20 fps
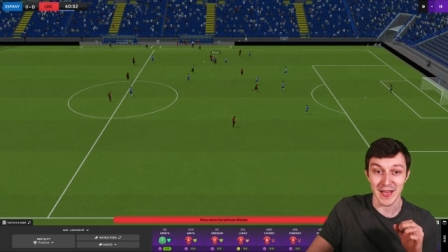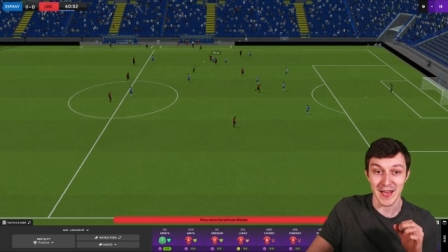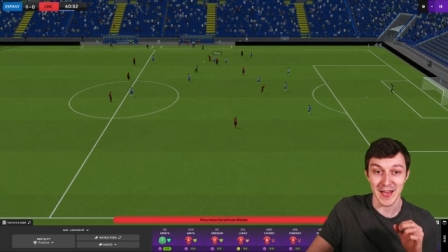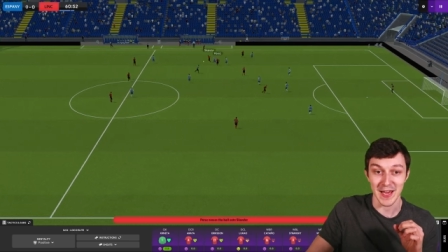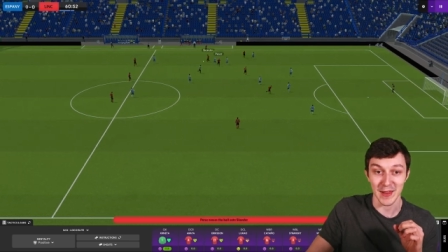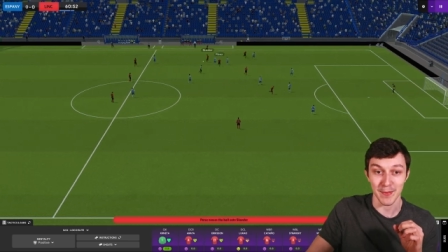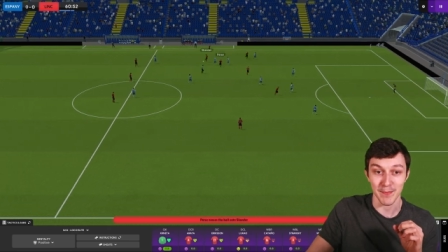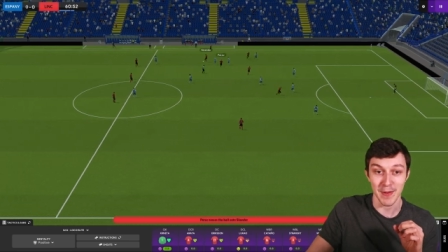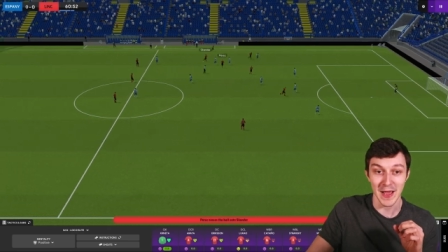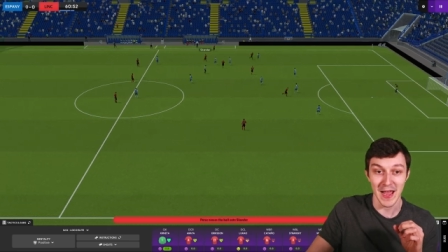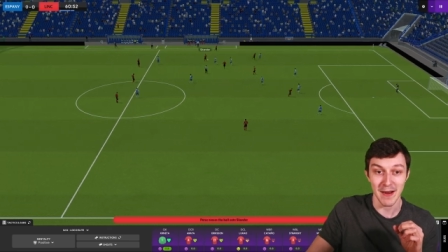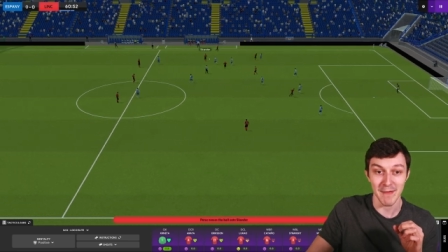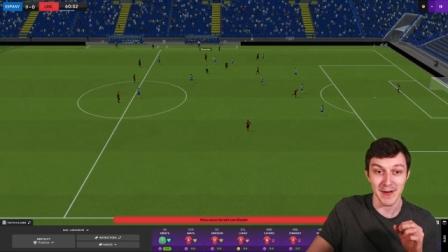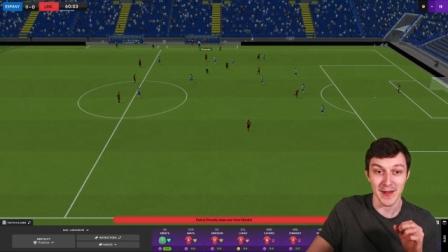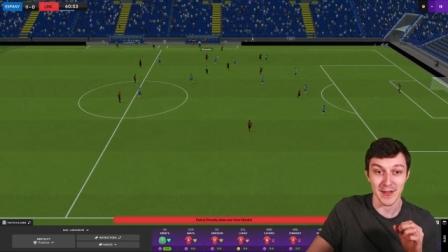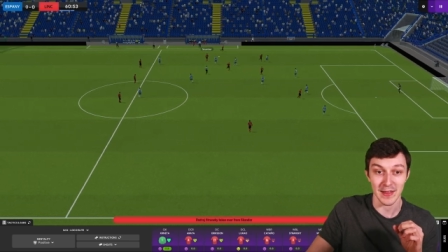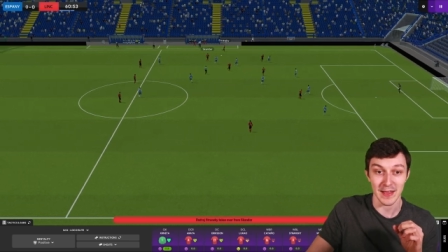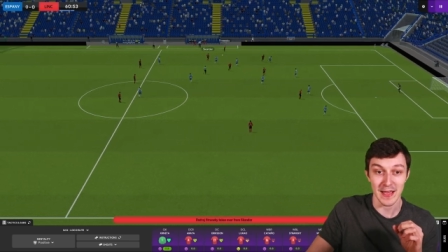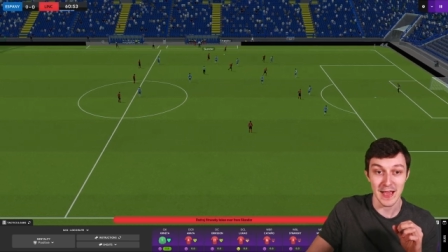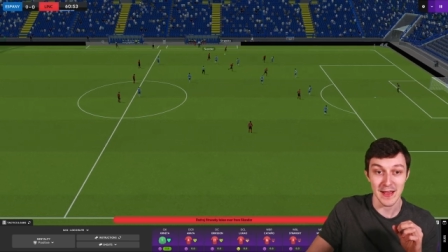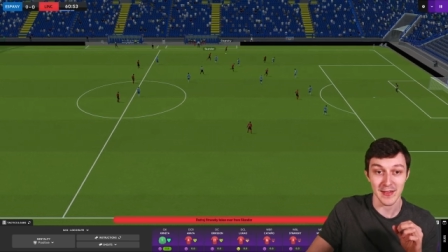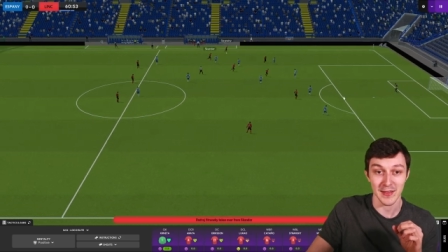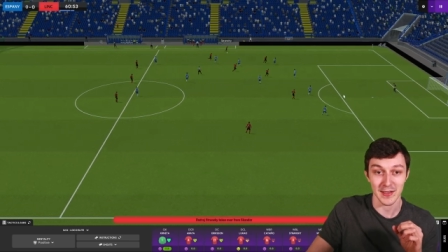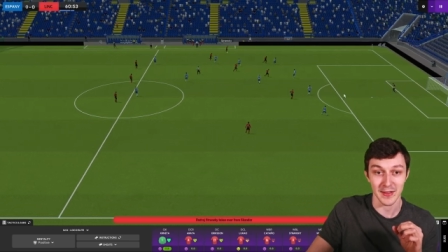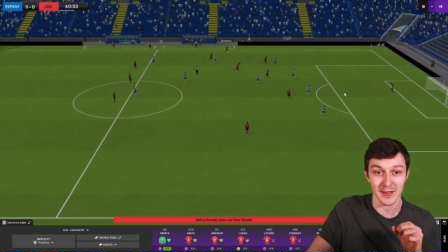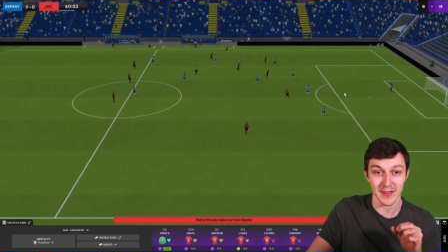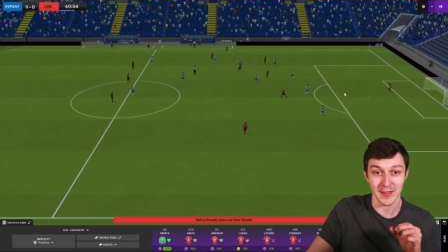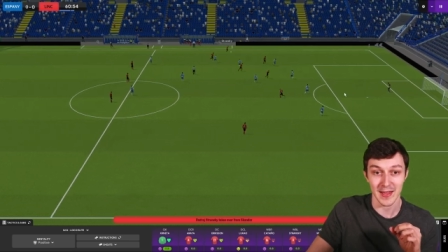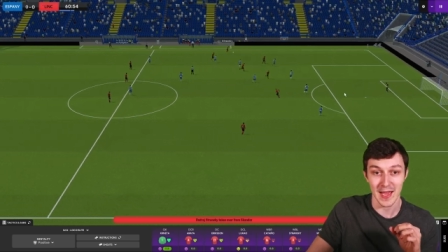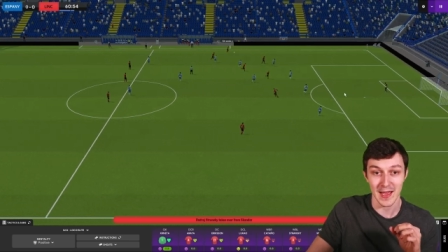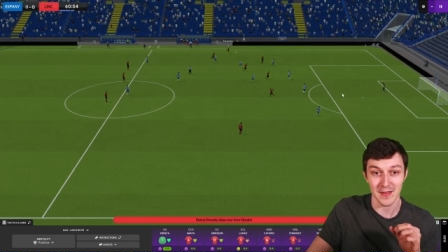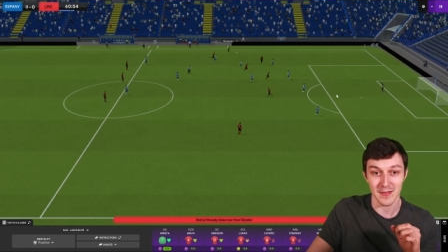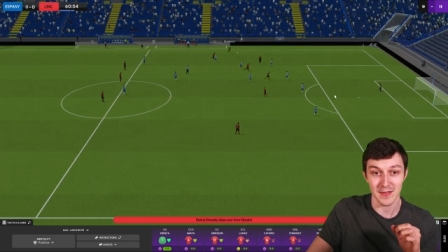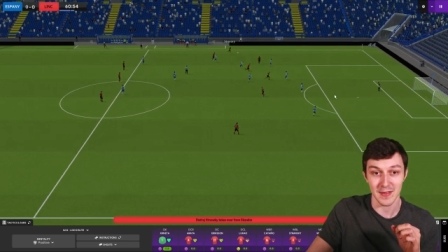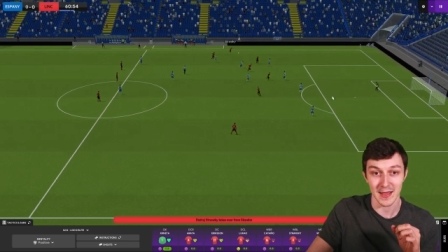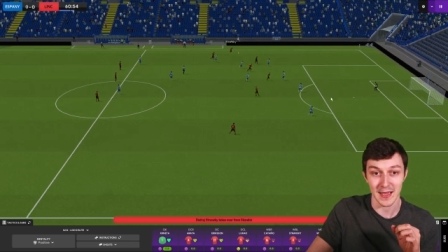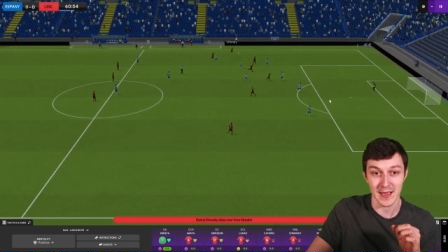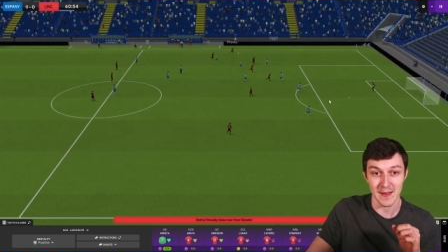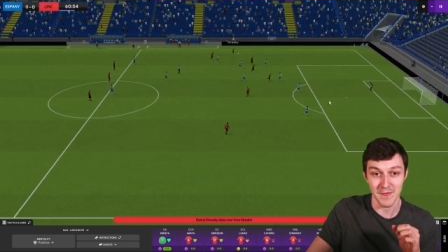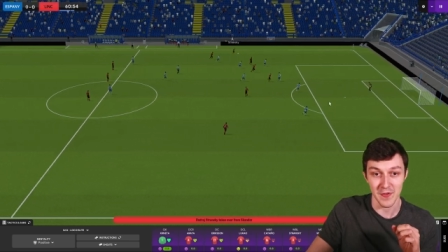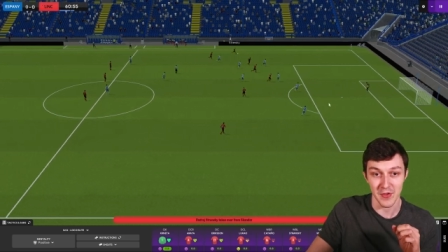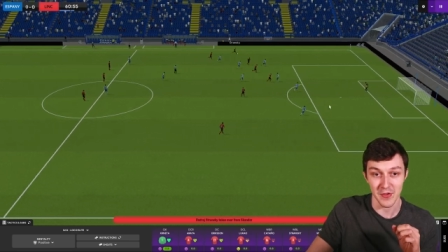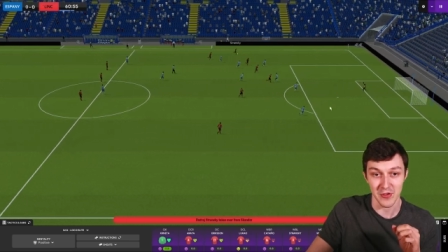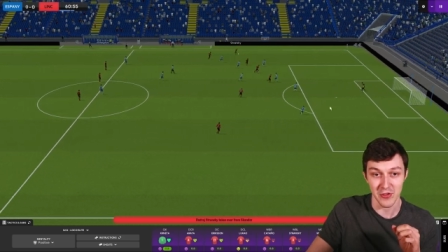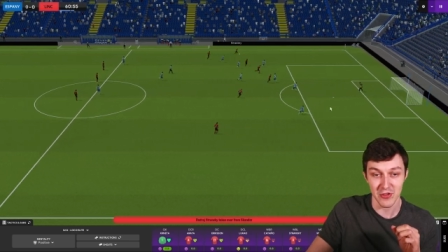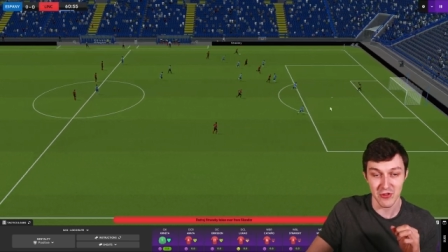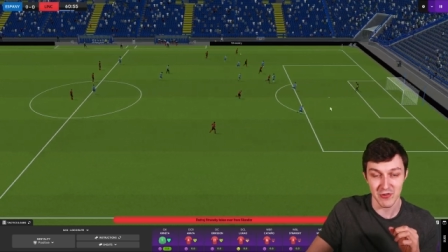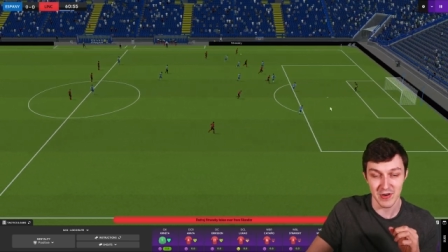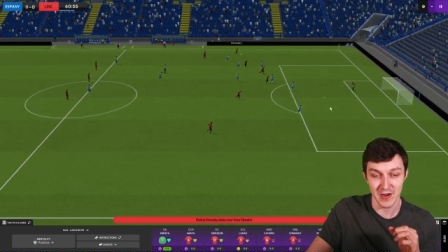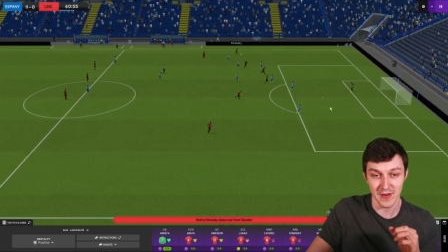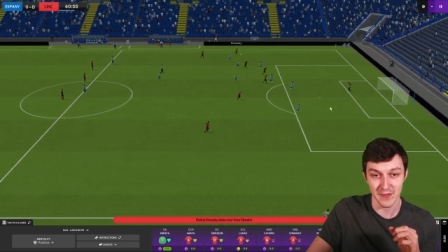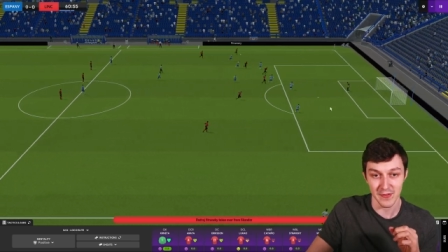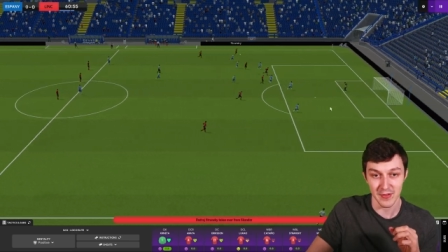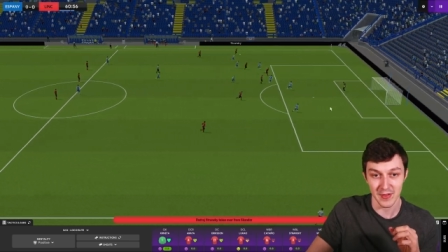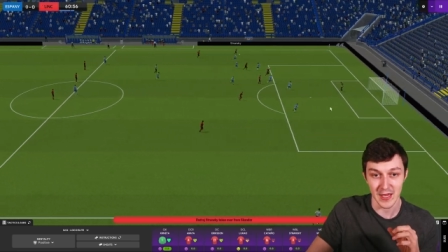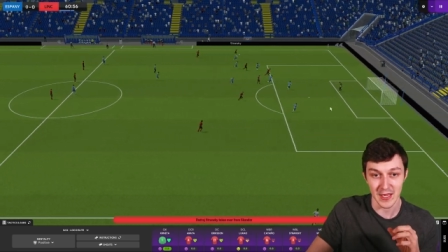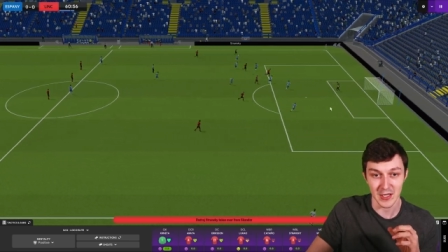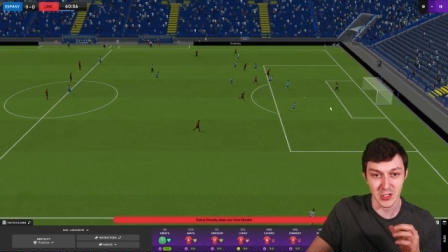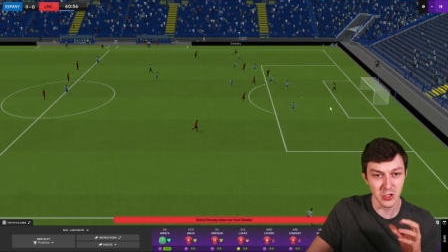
as Perez gets it to Skander into Stransky.